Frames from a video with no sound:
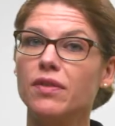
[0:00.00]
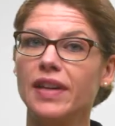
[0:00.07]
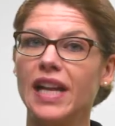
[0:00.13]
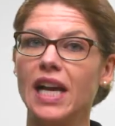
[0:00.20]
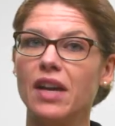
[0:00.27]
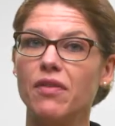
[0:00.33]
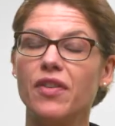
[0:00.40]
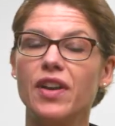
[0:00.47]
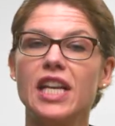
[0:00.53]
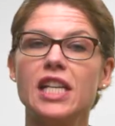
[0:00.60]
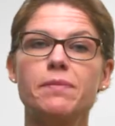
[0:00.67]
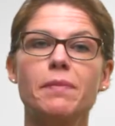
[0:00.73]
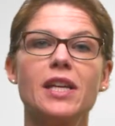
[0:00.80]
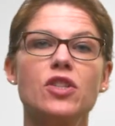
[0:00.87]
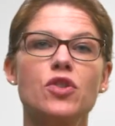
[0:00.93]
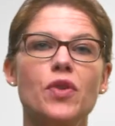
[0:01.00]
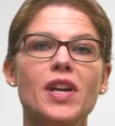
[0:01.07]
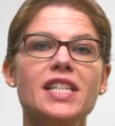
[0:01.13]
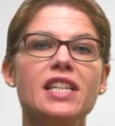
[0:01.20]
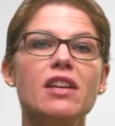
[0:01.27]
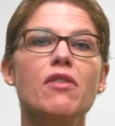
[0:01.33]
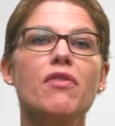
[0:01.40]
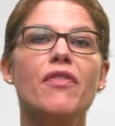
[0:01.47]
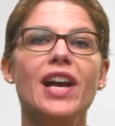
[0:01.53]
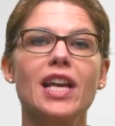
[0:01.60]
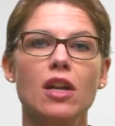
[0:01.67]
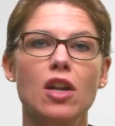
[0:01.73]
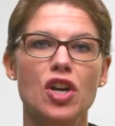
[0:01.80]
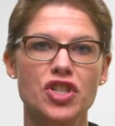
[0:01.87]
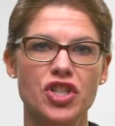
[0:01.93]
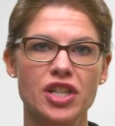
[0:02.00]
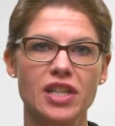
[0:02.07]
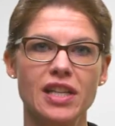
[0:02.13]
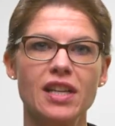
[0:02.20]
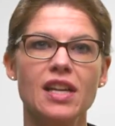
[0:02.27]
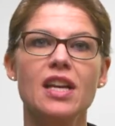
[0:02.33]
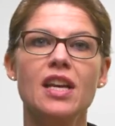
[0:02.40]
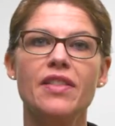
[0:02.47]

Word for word: of life is by tracing phylogeny,